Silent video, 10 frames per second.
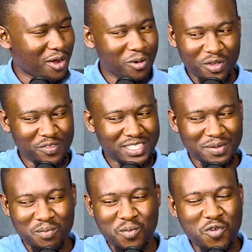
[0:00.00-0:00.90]
I don't know if
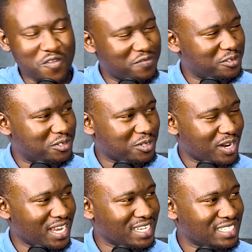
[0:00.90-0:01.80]
it's a move to
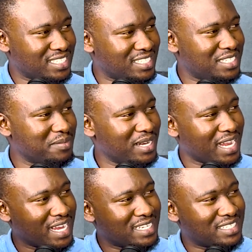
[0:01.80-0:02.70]
try and
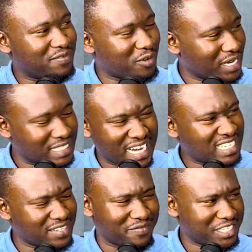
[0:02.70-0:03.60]
stimulate foreign
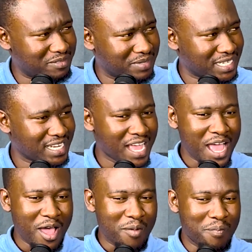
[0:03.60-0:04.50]
direct investment,
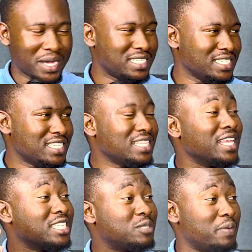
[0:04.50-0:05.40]
but it's
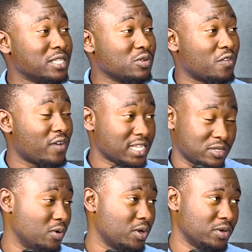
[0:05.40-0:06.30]
at the expense of
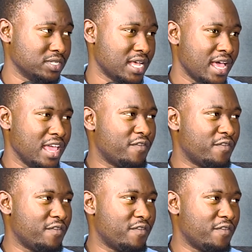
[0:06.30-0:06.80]
us locals.